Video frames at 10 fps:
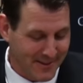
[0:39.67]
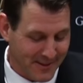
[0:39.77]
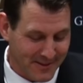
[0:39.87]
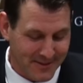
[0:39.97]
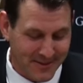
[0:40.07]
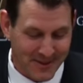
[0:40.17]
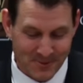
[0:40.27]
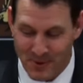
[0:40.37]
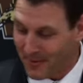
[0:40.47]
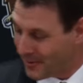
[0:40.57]

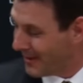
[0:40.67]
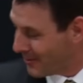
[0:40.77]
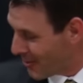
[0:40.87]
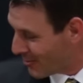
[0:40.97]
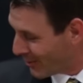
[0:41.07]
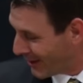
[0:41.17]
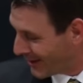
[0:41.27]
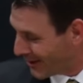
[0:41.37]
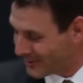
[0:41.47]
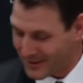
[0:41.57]
because we had grown pretty
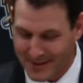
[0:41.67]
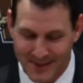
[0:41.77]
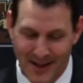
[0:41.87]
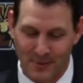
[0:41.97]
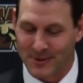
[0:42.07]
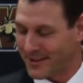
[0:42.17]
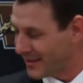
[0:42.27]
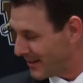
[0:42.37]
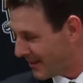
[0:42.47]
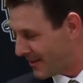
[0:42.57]
close and I wasn't
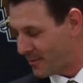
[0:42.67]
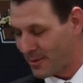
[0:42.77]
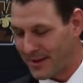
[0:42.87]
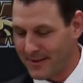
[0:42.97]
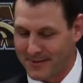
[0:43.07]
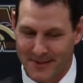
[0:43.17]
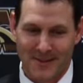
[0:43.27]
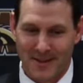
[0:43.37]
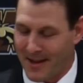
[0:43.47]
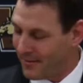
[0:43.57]
going to let them
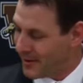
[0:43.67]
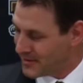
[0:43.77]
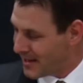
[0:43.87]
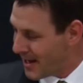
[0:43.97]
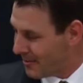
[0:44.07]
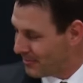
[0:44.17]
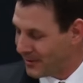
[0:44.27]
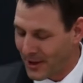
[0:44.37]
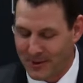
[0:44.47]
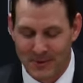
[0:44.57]
have their time,
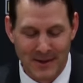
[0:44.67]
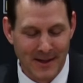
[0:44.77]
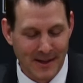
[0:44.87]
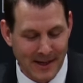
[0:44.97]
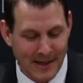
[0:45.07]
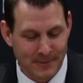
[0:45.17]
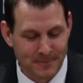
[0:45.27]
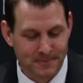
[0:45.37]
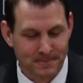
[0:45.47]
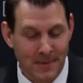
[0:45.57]
you know.
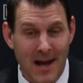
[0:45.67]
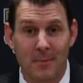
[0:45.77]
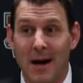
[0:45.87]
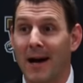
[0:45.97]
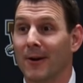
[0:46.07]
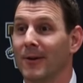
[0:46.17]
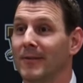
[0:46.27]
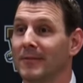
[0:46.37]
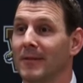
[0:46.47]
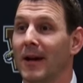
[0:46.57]
I'm honored
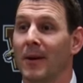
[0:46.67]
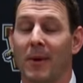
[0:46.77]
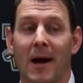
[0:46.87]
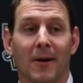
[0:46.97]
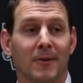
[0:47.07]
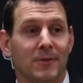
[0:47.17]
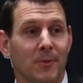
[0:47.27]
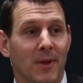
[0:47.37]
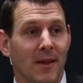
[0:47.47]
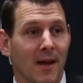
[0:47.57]
to
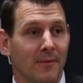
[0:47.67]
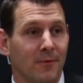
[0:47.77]
be the head